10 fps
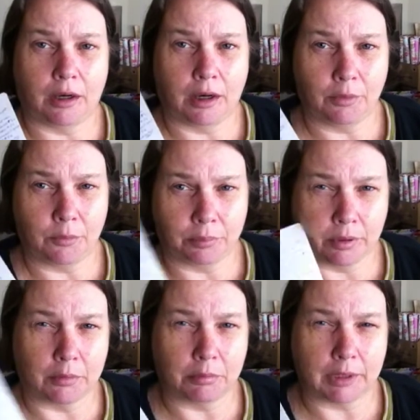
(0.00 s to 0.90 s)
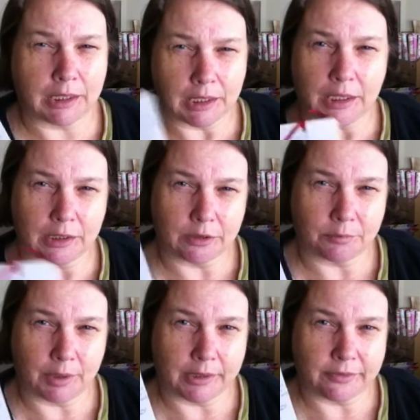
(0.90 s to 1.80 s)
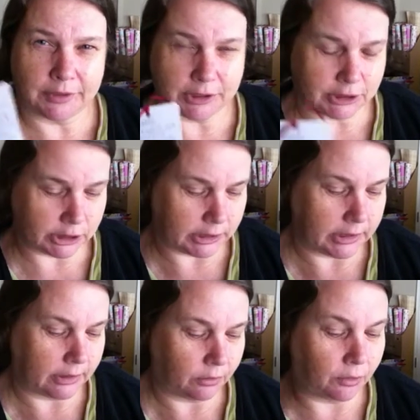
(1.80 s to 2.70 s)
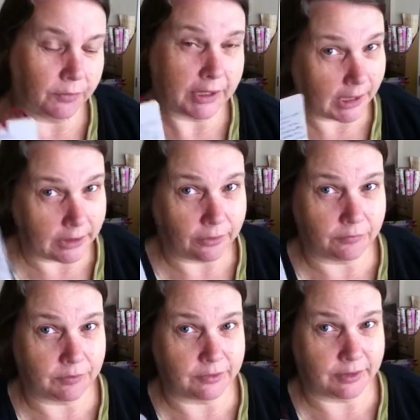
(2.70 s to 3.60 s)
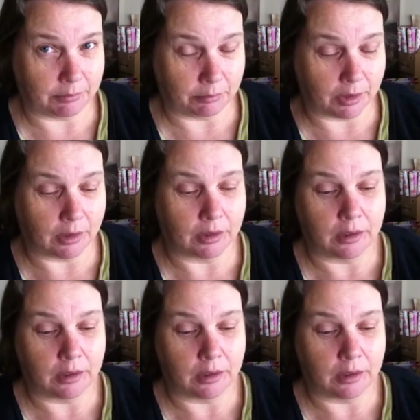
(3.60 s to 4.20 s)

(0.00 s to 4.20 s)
I will probably end my stitchy year on the 8th of December.